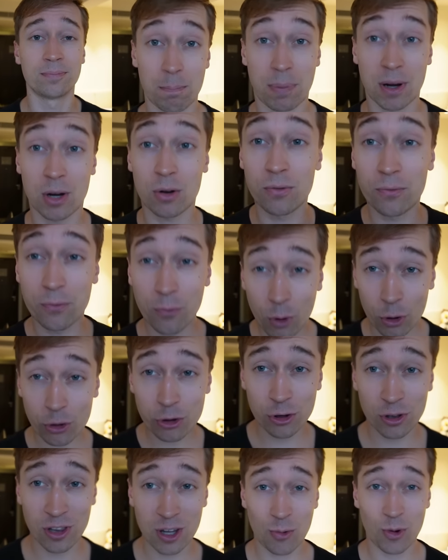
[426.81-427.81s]
But
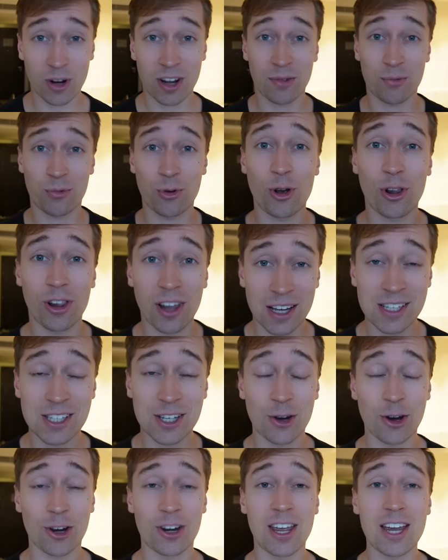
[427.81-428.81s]
unfortunately, what I've
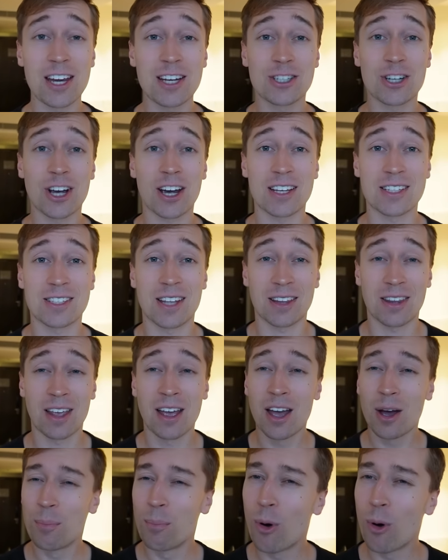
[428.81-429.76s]
realized here in Asia is that